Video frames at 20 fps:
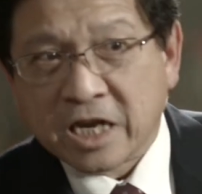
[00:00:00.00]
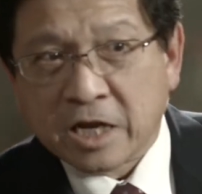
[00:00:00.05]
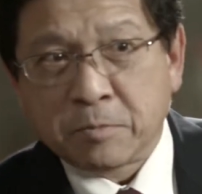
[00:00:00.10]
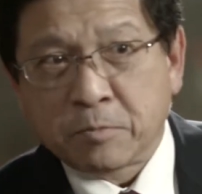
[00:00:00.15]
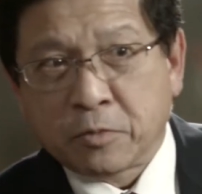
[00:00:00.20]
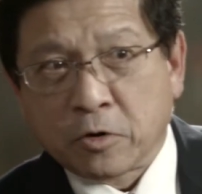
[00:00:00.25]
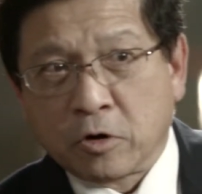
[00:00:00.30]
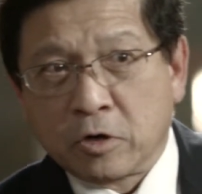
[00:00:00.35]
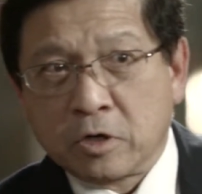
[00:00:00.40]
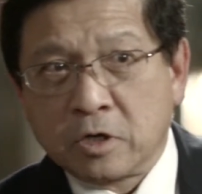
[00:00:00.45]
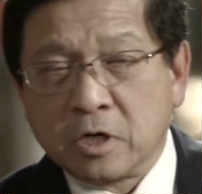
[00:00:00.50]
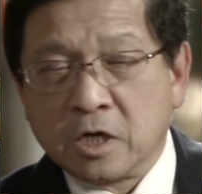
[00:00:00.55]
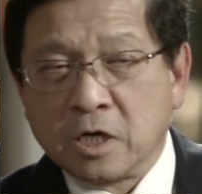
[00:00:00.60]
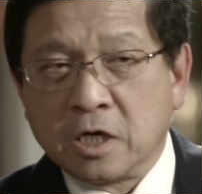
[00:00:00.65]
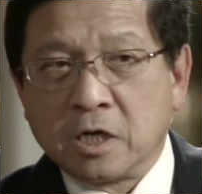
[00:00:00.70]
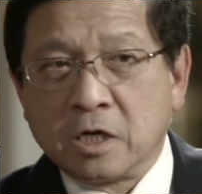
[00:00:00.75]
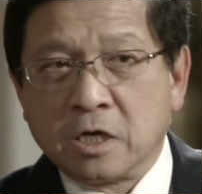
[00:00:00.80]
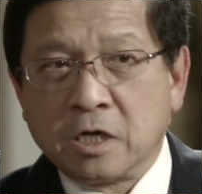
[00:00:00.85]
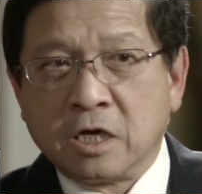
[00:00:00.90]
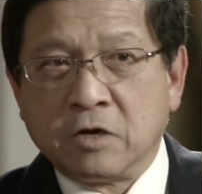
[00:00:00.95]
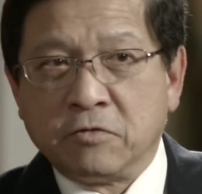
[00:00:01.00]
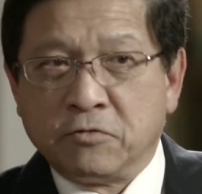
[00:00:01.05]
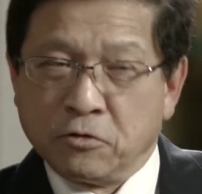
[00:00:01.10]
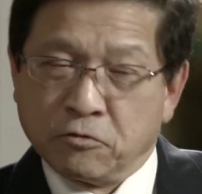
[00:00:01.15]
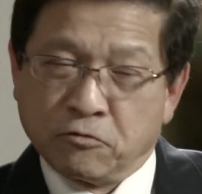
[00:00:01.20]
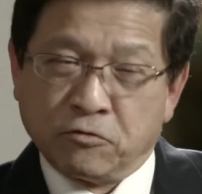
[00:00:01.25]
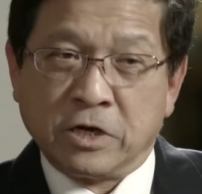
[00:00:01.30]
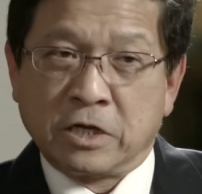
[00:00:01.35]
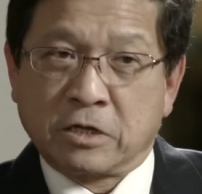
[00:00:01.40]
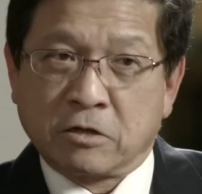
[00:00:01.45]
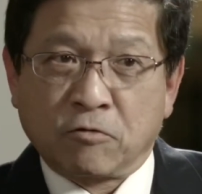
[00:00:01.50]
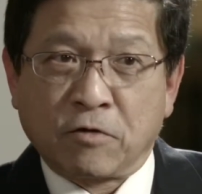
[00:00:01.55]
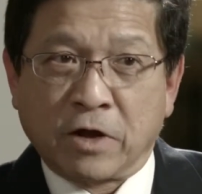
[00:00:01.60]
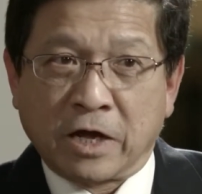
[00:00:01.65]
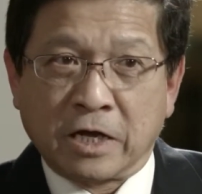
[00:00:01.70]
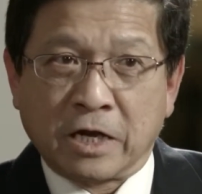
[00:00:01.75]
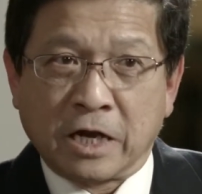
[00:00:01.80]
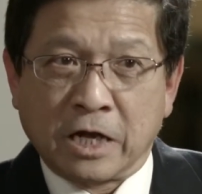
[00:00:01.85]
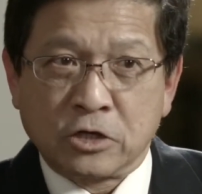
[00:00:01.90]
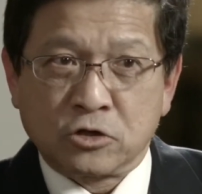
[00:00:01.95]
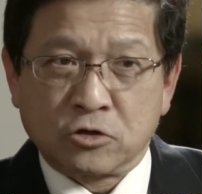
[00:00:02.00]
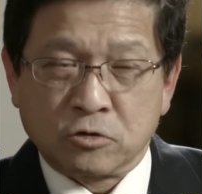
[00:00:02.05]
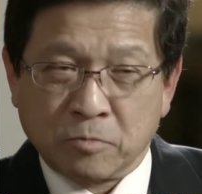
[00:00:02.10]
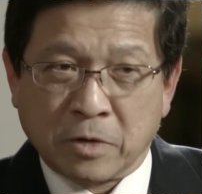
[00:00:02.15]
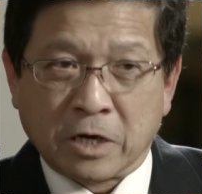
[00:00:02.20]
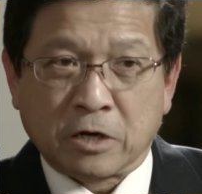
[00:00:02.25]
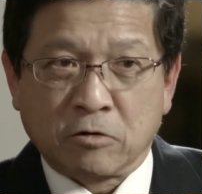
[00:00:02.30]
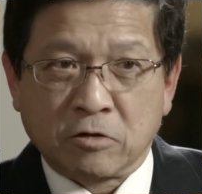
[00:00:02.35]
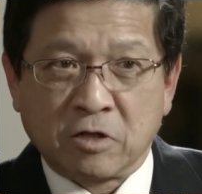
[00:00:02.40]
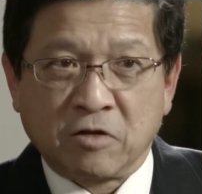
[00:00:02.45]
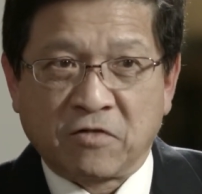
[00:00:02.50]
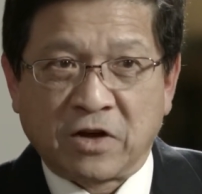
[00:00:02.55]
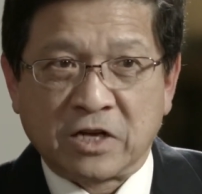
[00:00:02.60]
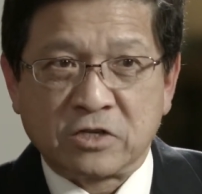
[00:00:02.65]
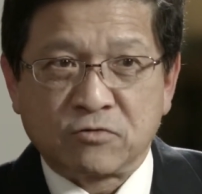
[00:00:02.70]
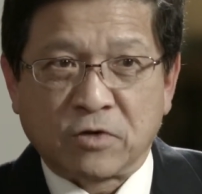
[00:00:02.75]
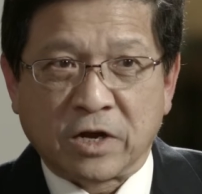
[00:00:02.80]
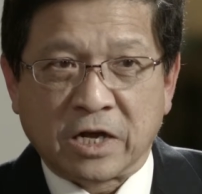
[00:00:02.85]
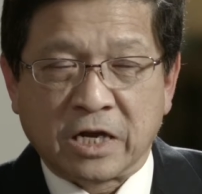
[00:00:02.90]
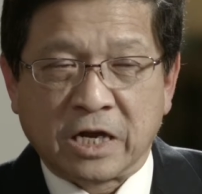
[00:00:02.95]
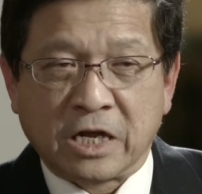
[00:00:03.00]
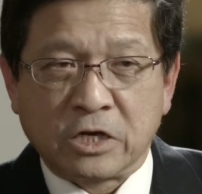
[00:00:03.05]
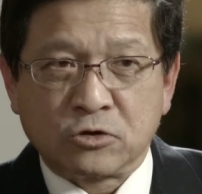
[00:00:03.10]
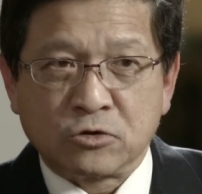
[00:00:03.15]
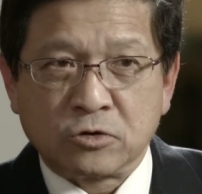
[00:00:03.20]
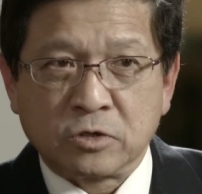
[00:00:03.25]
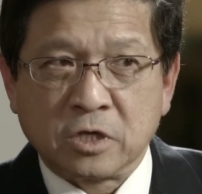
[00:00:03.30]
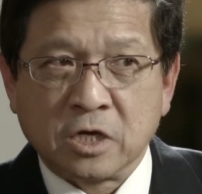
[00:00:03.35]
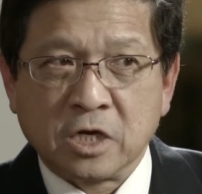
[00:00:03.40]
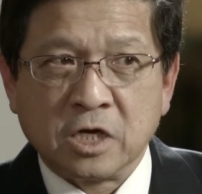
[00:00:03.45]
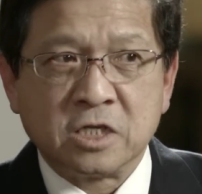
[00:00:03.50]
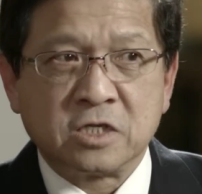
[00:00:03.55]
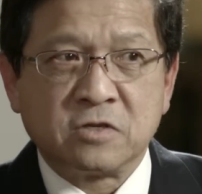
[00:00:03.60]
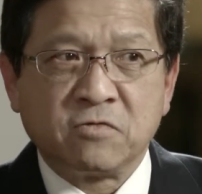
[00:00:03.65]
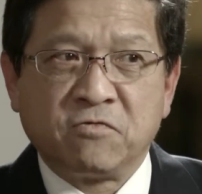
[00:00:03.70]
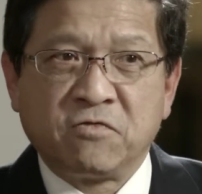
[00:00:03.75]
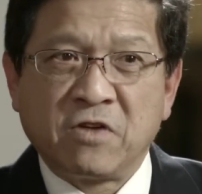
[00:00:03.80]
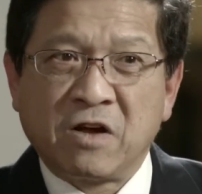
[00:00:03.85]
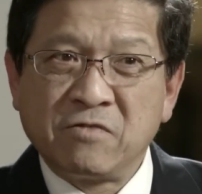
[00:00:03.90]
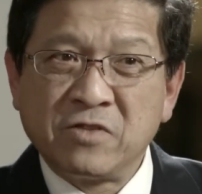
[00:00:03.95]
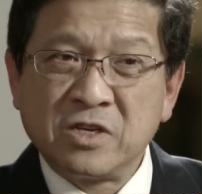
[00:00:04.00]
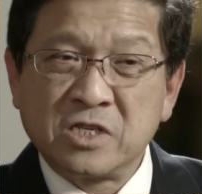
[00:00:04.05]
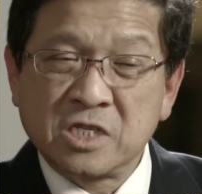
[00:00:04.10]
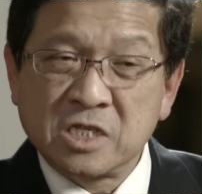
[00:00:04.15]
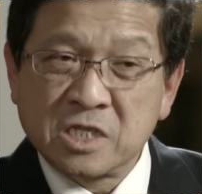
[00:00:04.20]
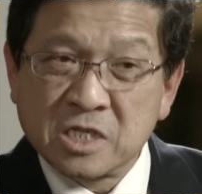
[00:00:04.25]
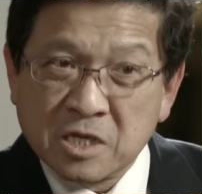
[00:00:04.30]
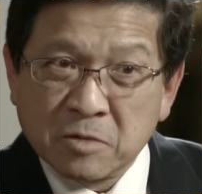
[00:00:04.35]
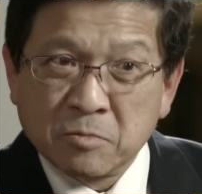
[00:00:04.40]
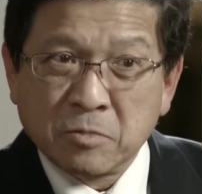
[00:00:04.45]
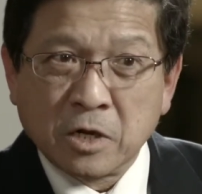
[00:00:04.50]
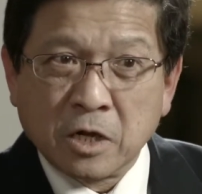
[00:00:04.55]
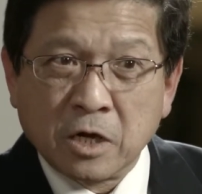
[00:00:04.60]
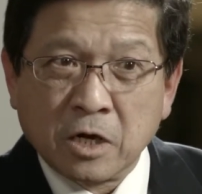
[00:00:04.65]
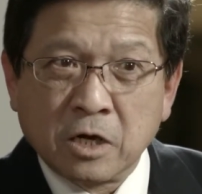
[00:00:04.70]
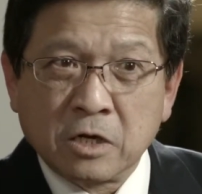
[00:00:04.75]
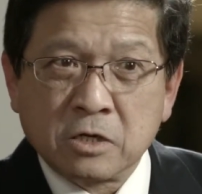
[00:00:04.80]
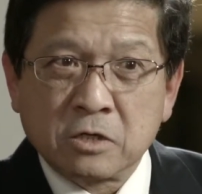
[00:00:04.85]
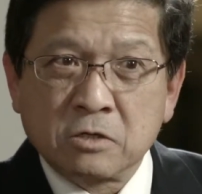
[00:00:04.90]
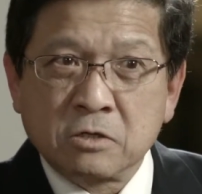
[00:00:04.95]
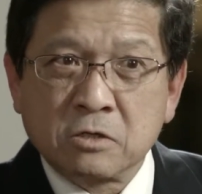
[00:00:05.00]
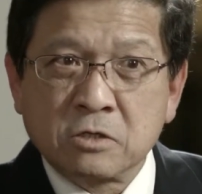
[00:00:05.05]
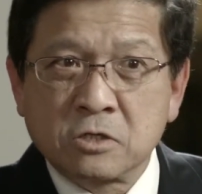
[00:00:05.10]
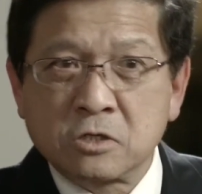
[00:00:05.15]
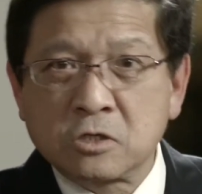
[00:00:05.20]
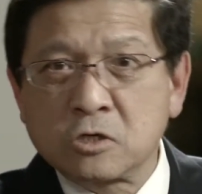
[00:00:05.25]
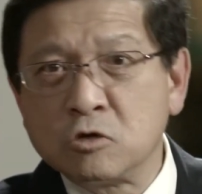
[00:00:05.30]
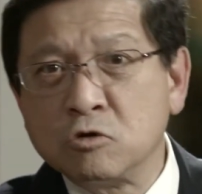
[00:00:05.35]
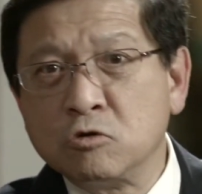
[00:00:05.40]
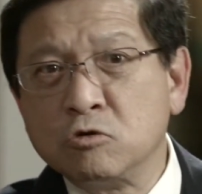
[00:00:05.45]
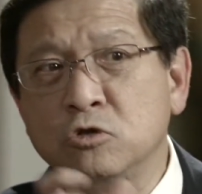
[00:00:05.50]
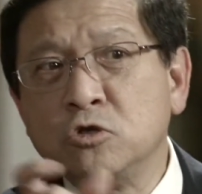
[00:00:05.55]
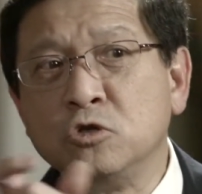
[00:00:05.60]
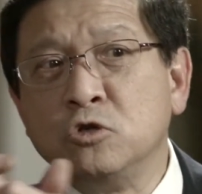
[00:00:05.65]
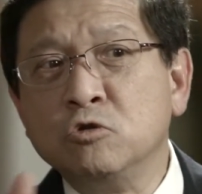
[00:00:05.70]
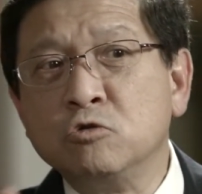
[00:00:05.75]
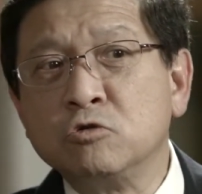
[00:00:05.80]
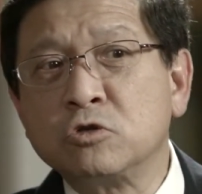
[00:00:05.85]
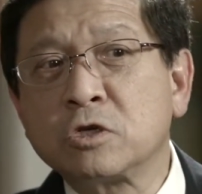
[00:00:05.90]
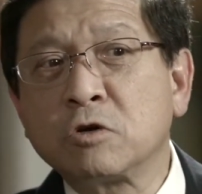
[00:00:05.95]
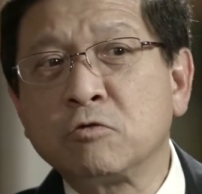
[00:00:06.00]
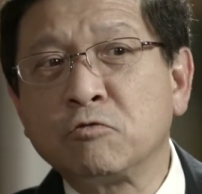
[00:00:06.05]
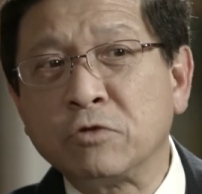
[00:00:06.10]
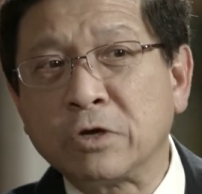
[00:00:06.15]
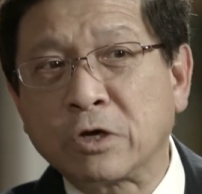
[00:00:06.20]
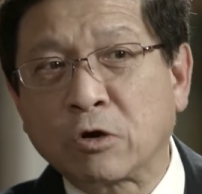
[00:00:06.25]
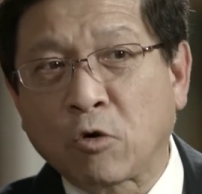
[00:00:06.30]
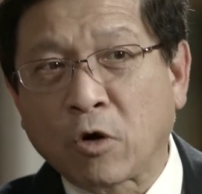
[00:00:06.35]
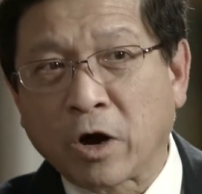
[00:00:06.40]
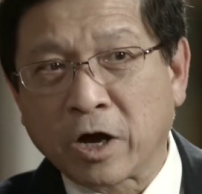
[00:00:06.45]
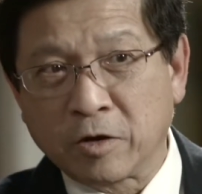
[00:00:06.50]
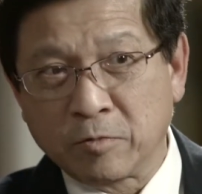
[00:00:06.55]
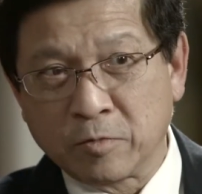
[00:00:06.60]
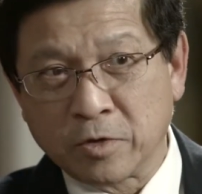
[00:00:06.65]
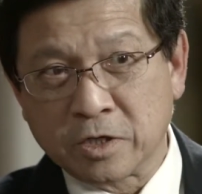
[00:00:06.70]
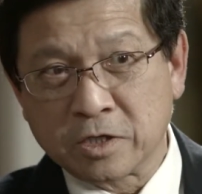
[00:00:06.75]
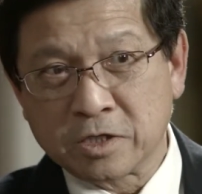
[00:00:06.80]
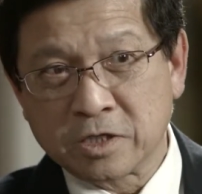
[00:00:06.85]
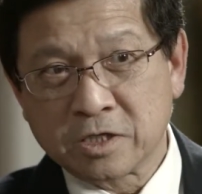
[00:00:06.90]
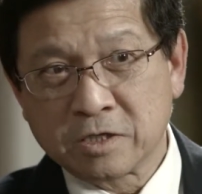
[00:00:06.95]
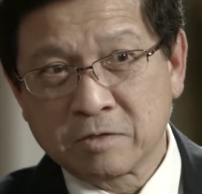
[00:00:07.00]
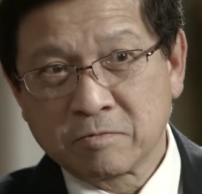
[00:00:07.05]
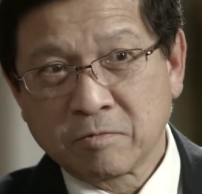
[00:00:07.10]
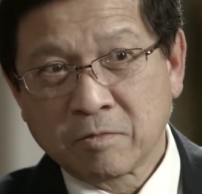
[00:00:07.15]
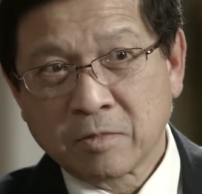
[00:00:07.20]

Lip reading: input, if you read the regulation, medical device regulation, is very similar to user requirements.